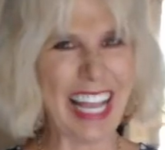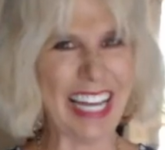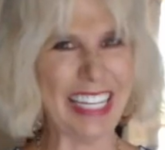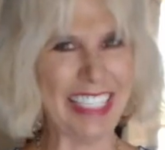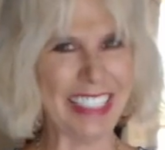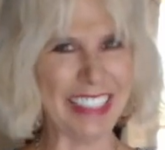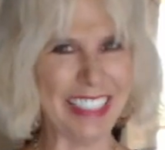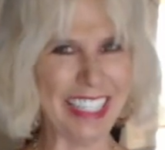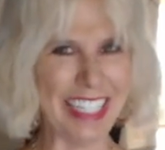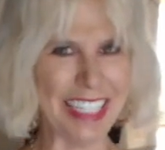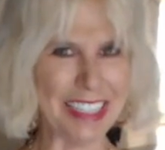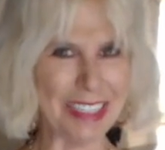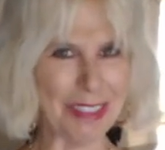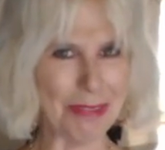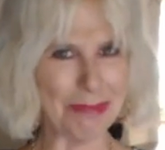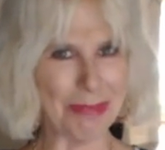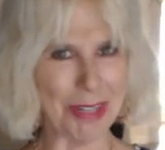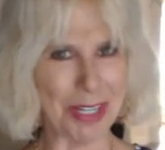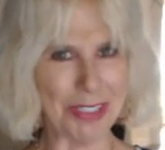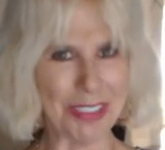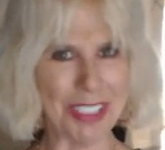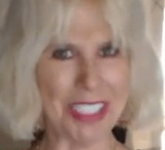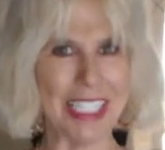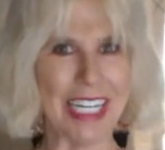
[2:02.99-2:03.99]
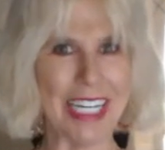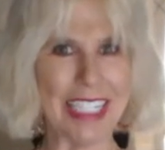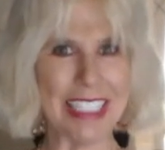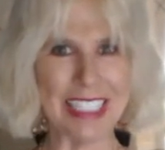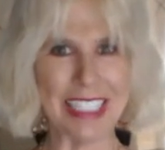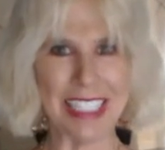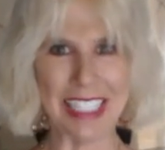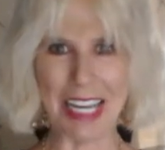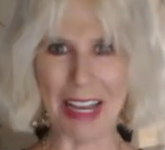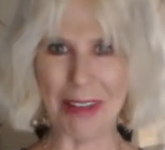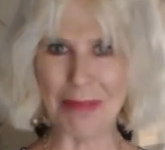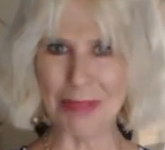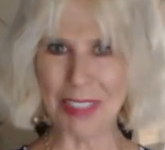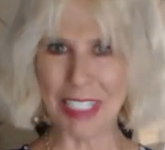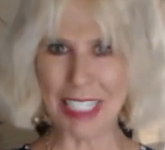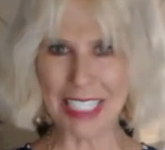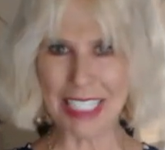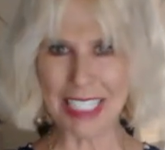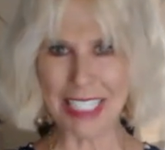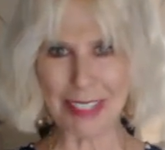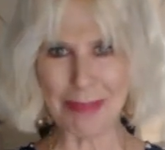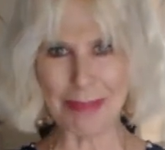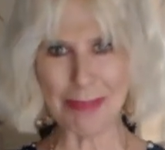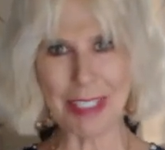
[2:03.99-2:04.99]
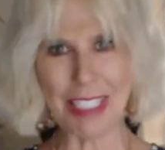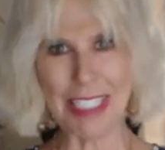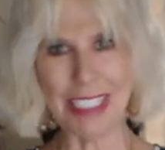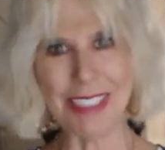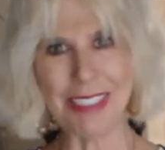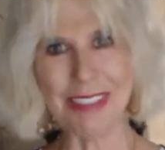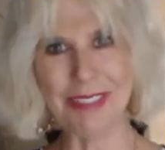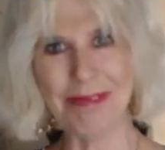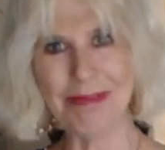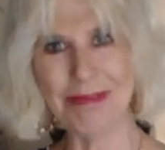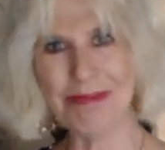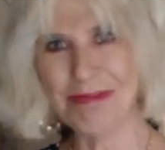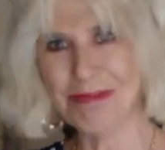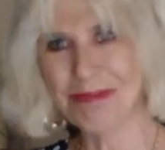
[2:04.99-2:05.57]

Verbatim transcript: And I like the polka dots. I'm going to keep it.